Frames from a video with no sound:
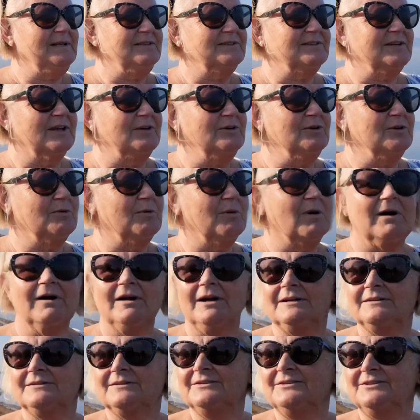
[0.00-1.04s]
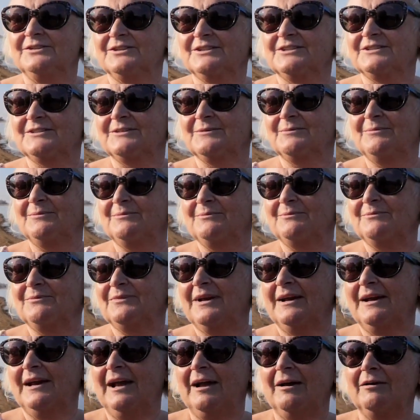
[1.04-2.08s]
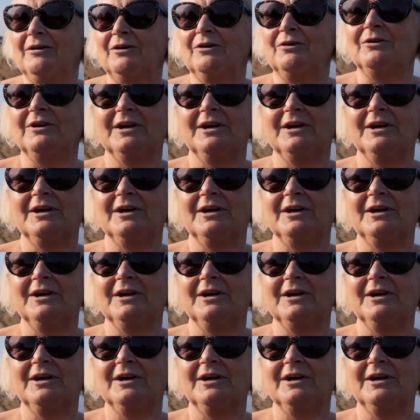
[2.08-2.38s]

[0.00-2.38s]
so quiet, and just the how long